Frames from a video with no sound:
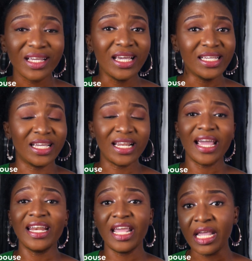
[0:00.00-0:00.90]
is either
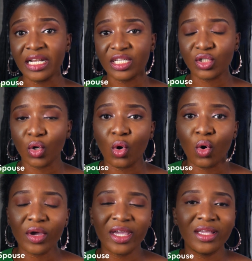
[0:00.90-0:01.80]
in English
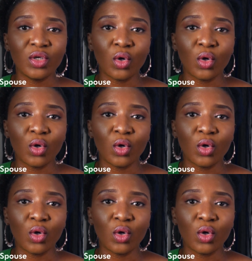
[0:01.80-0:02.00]
or in